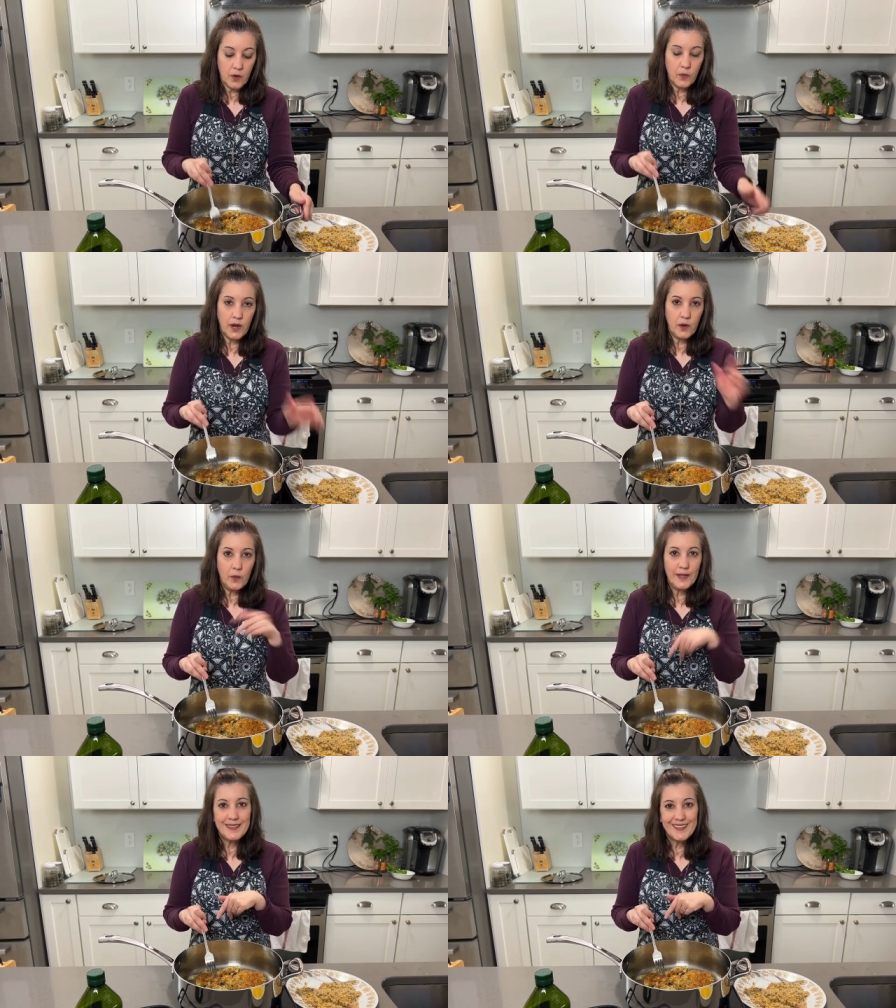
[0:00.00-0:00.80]
when I
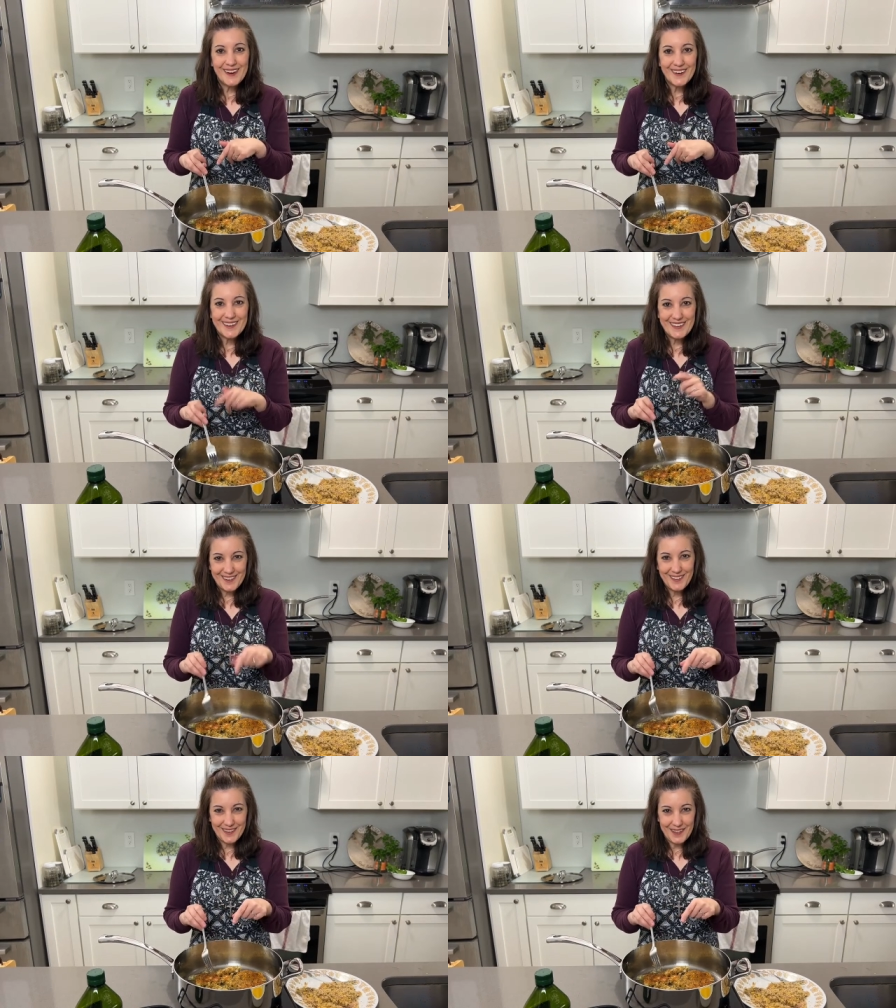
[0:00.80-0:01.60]
went there to
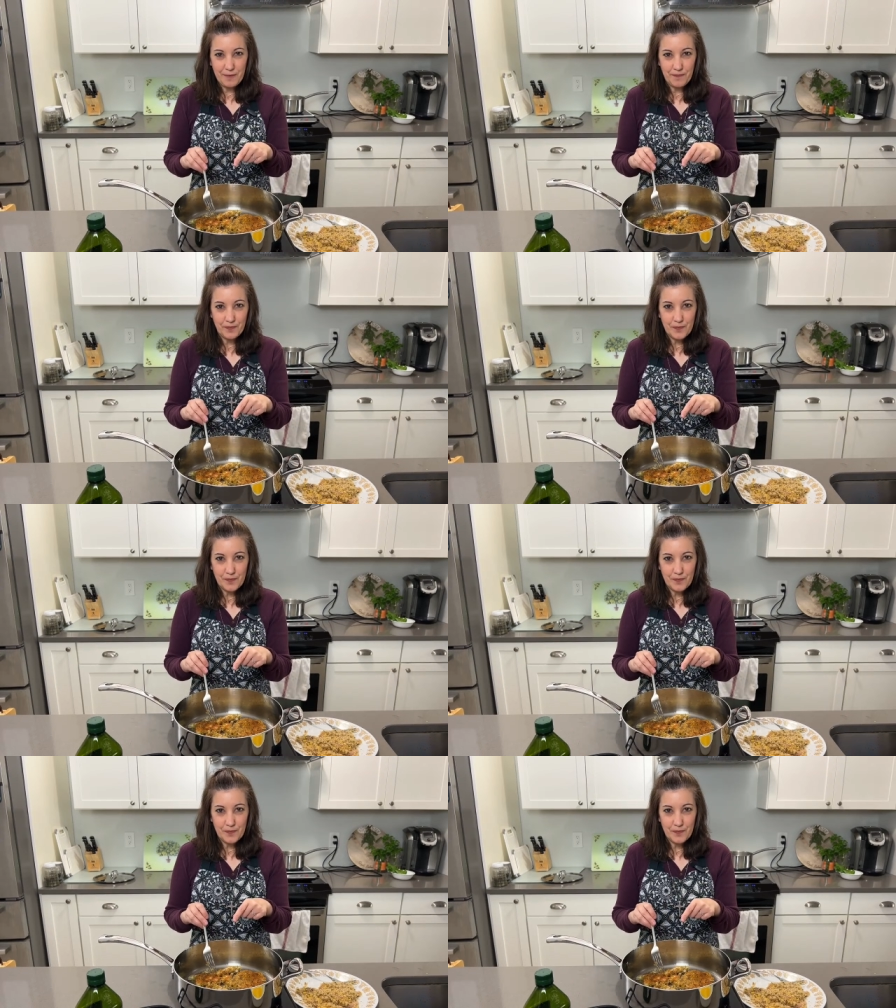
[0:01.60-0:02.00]
Italy,